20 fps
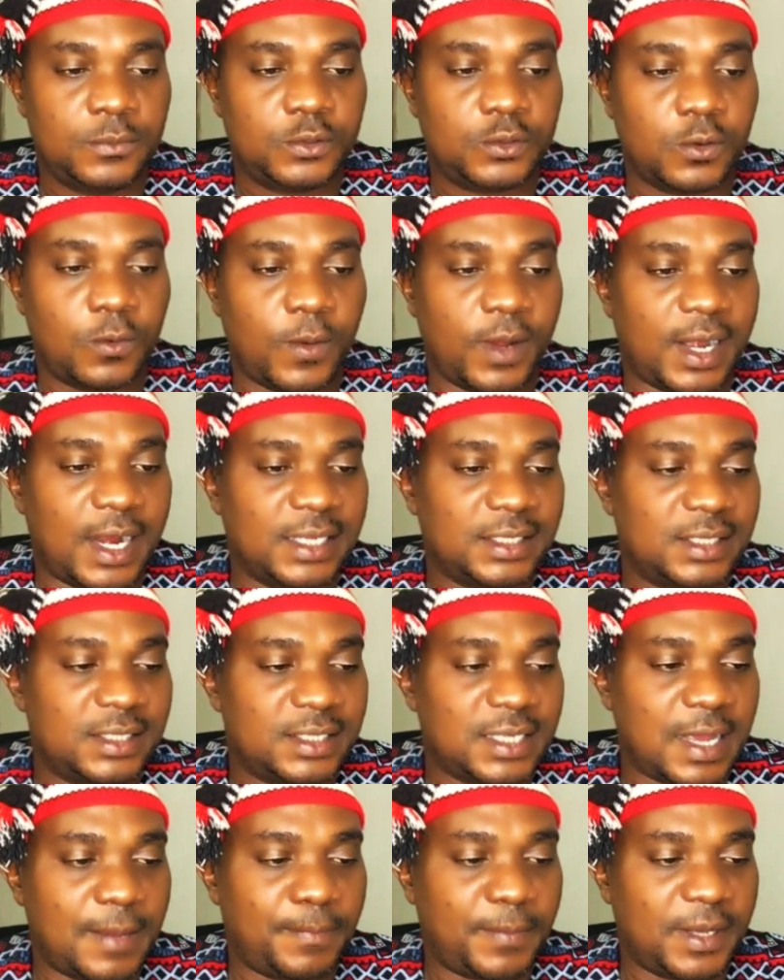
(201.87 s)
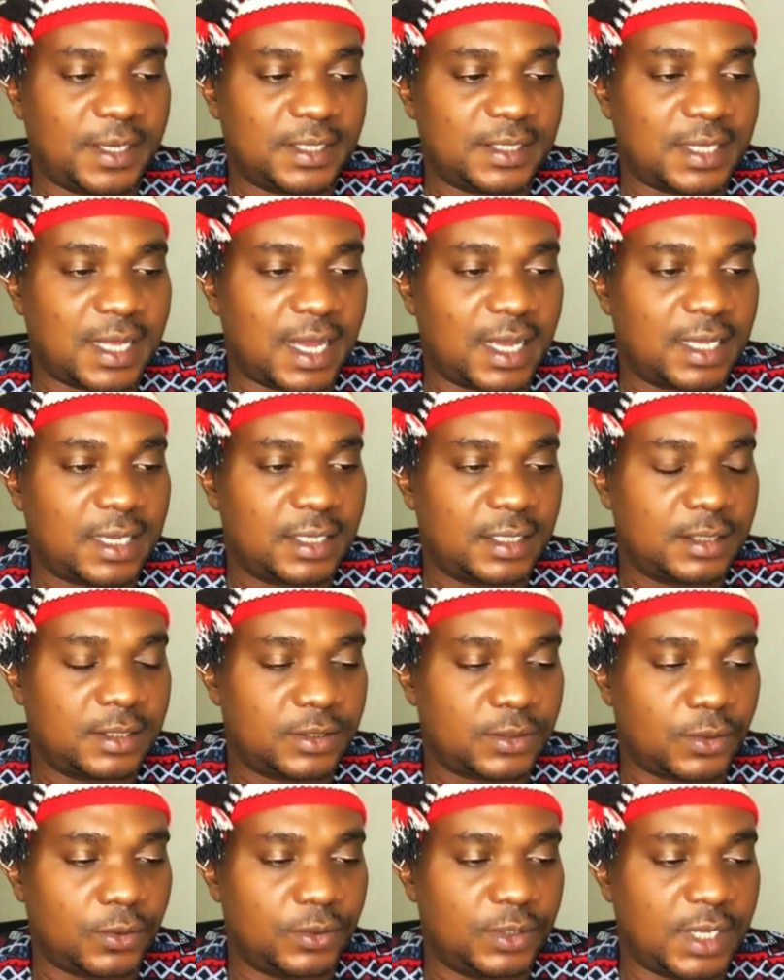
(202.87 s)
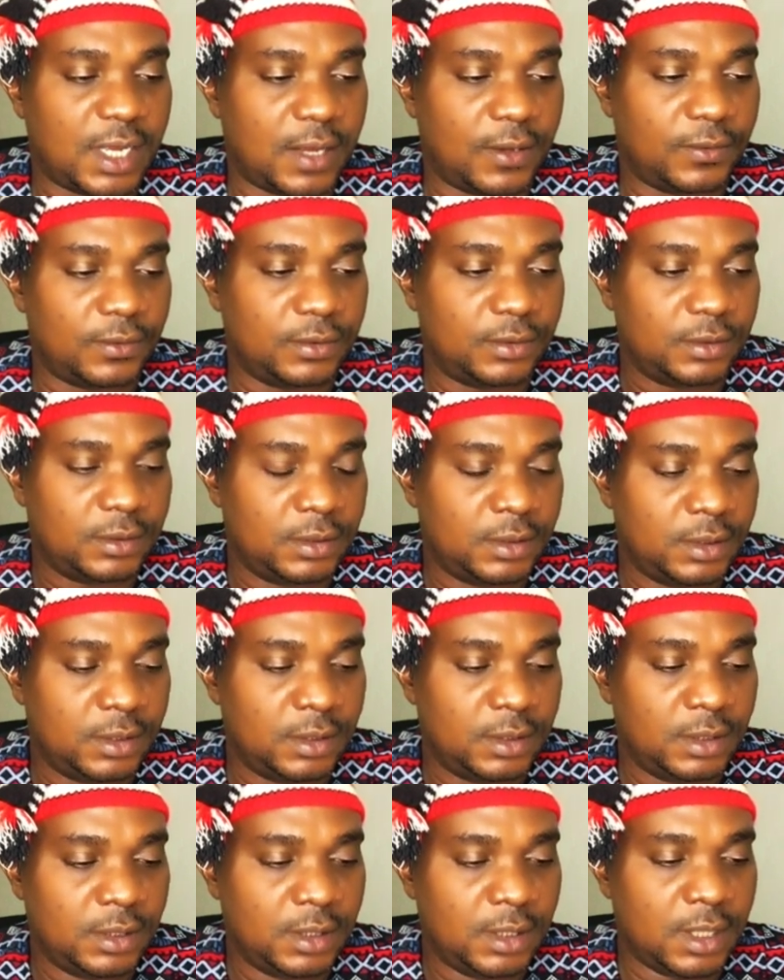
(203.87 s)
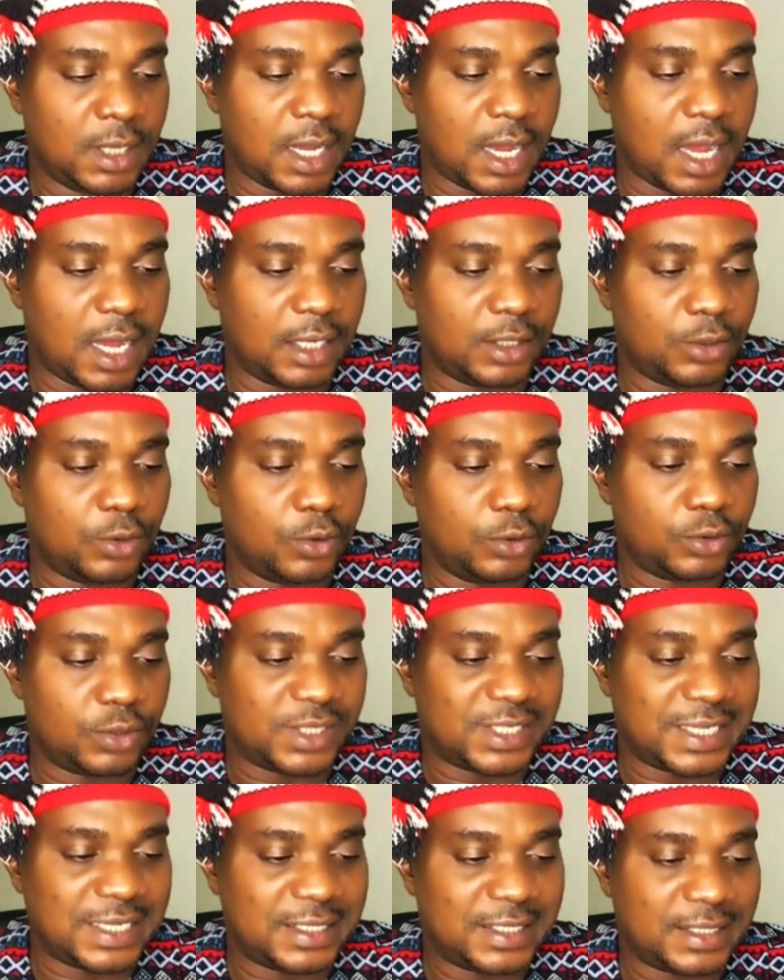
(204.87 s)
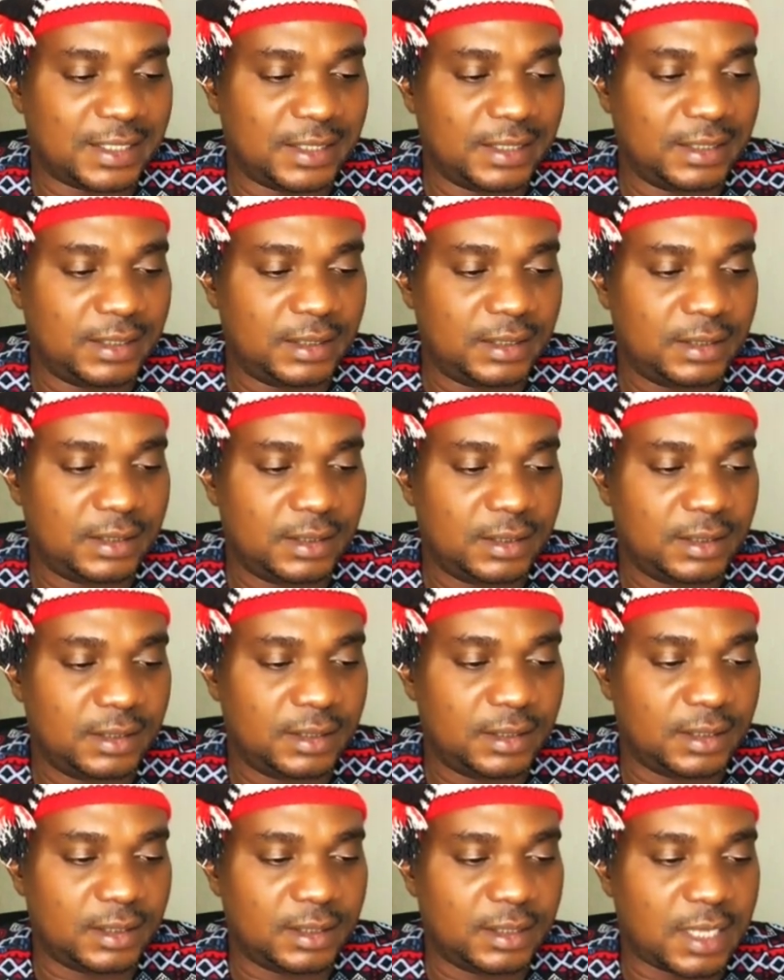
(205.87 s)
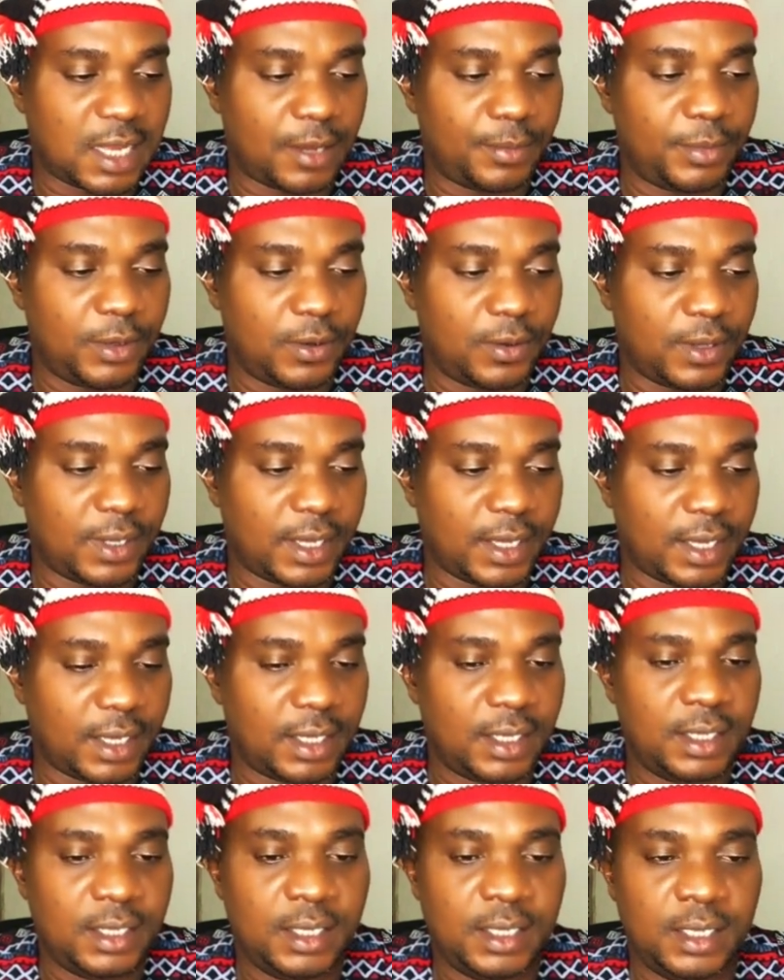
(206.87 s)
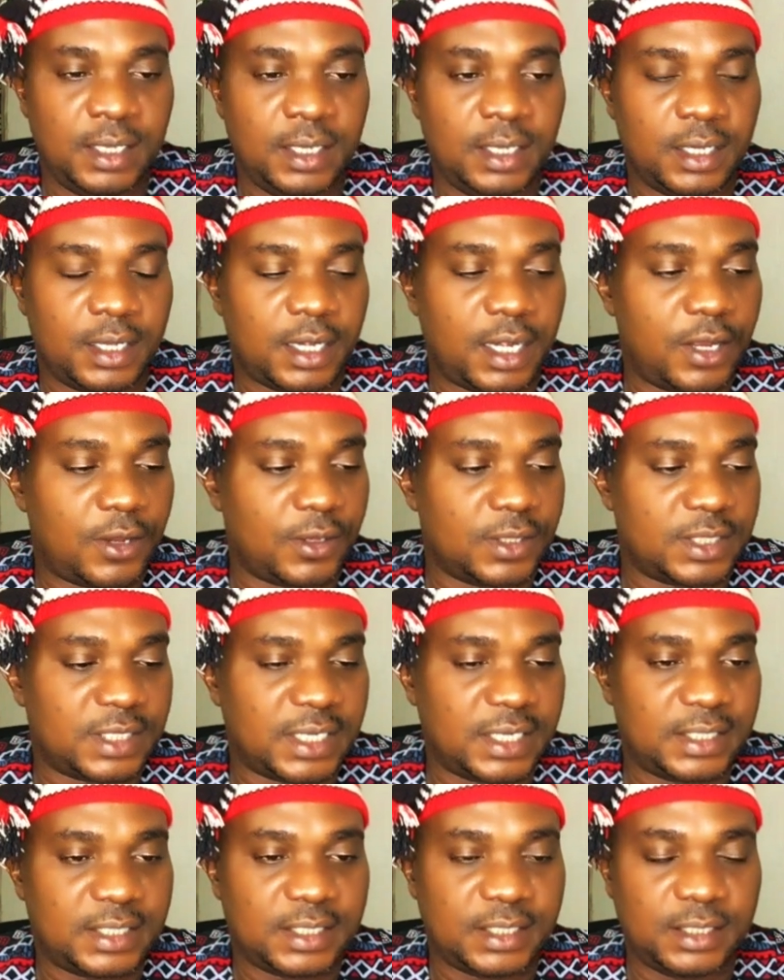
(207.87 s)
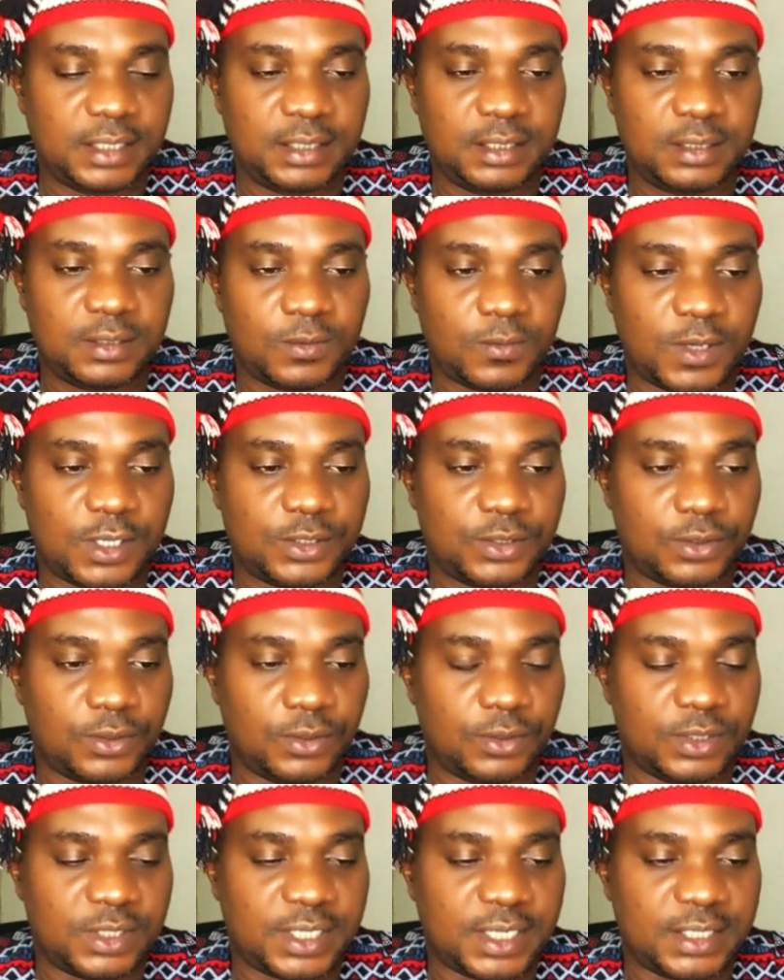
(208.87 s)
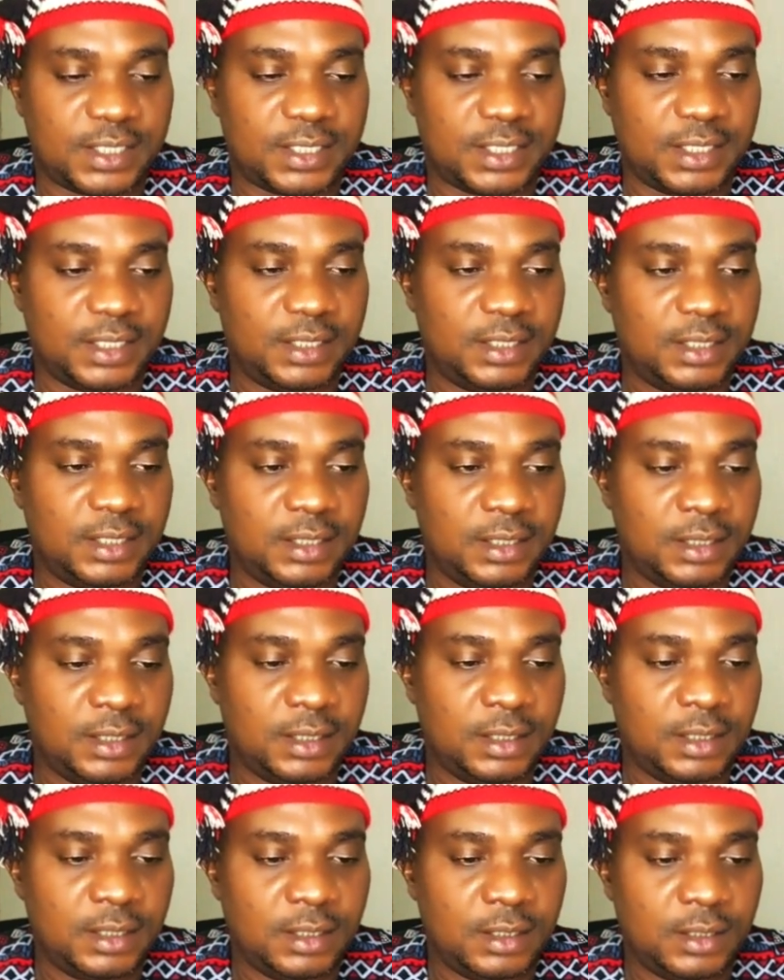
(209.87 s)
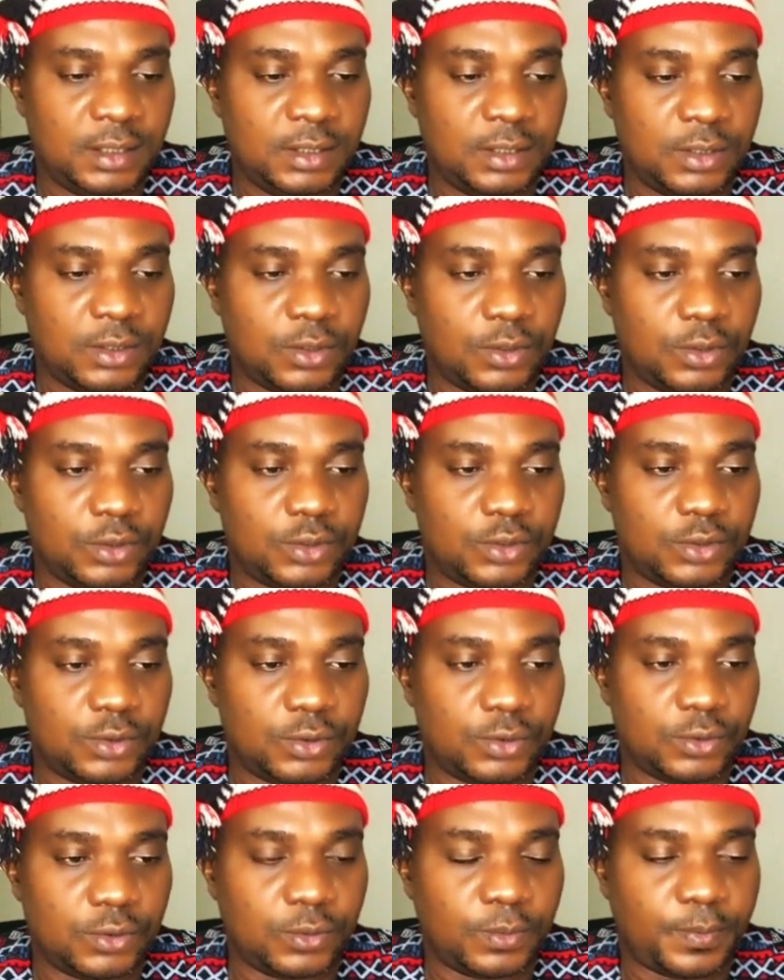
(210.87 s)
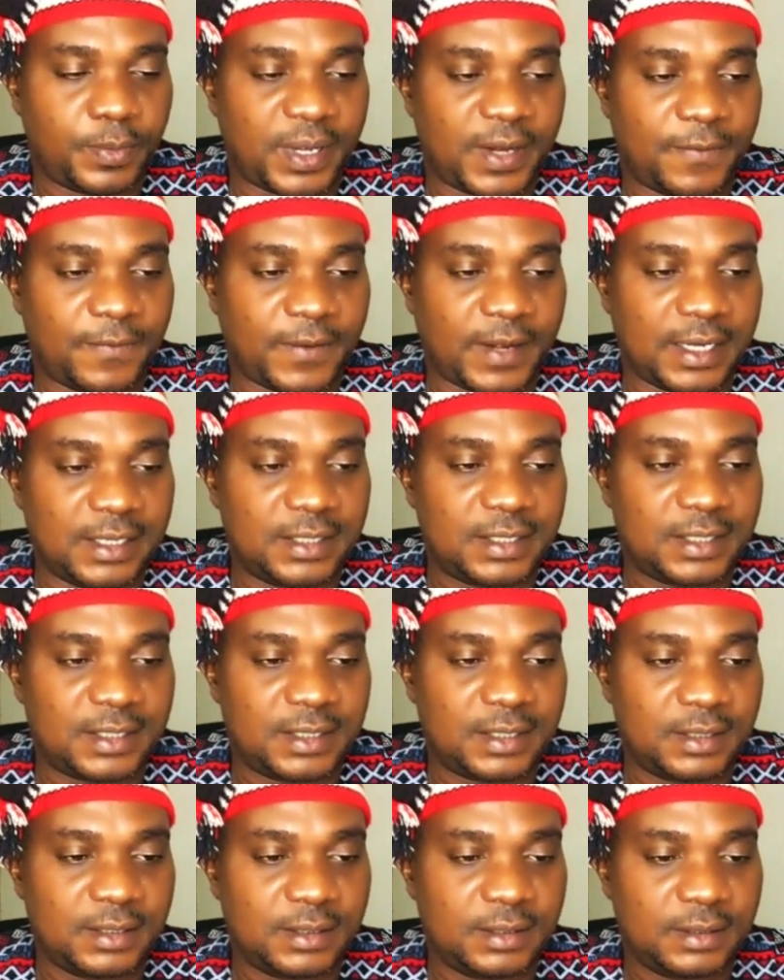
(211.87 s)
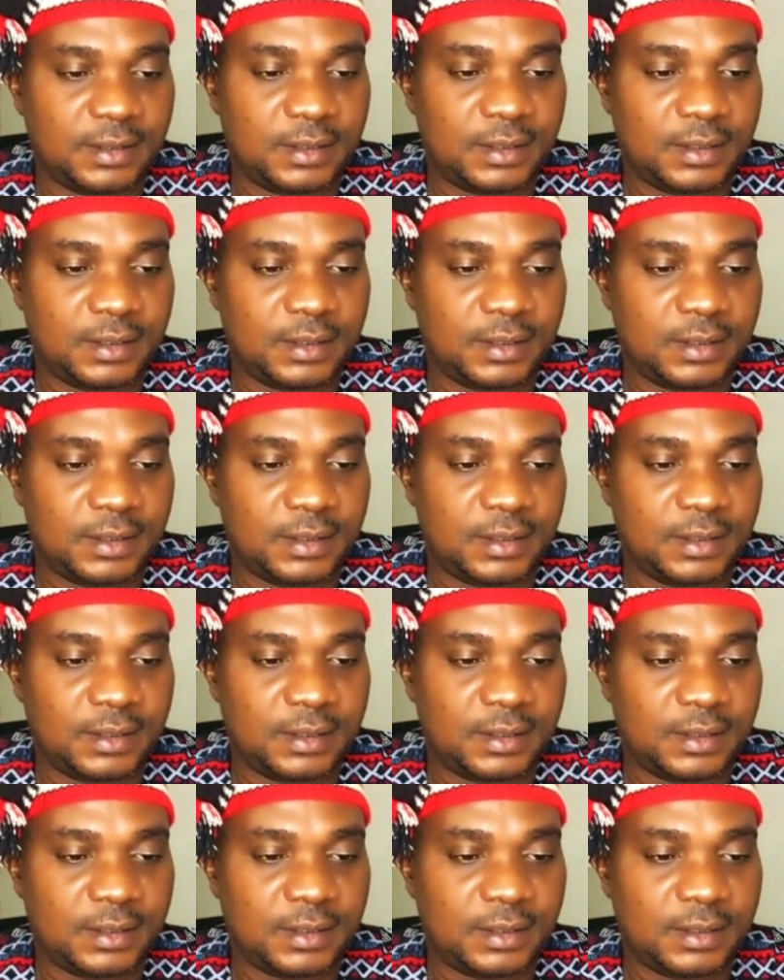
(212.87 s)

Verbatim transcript: So we're right inside Paystack, scroll down and go to setting down below here. Click on setting. Once you go to setting, go to preference.